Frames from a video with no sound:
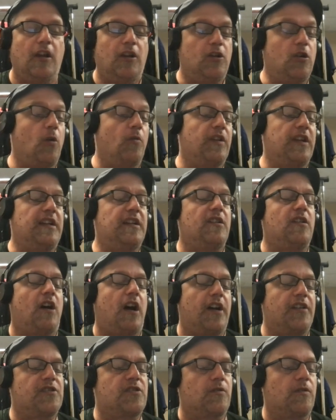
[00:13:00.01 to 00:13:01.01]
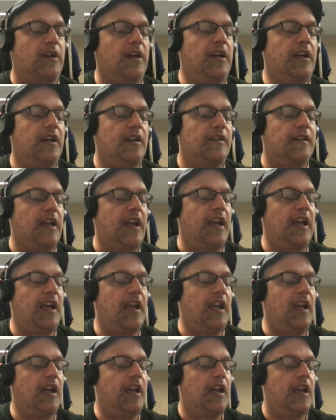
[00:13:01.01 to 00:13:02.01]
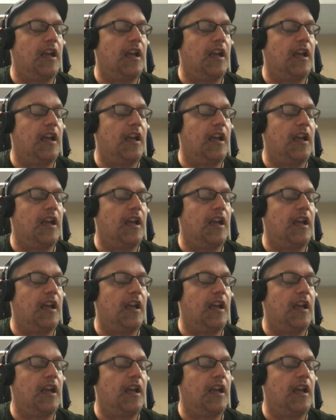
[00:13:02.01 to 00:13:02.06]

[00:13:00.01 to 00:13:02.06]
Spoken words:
no, they did not. Sorry. They